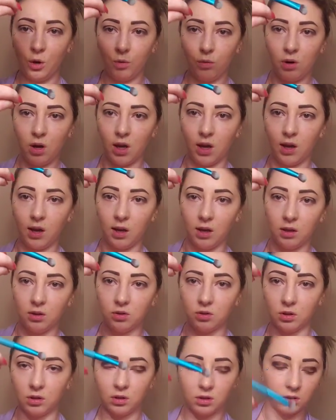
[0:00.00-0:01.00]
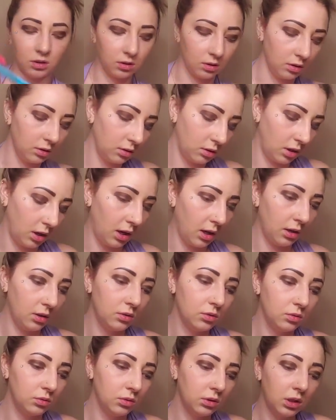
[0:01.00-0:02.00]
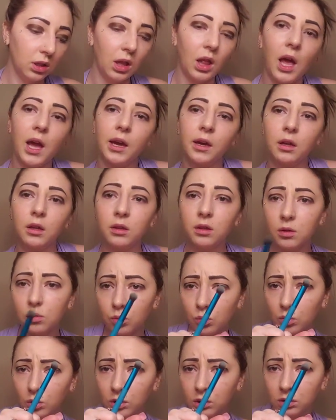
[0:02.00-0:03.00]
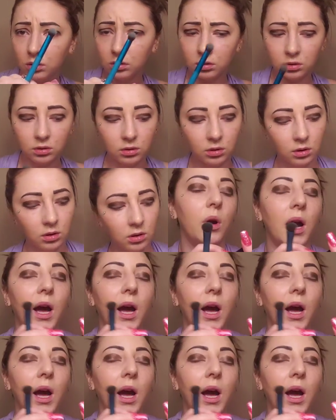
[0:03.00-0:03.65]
ratchet, I only like the one.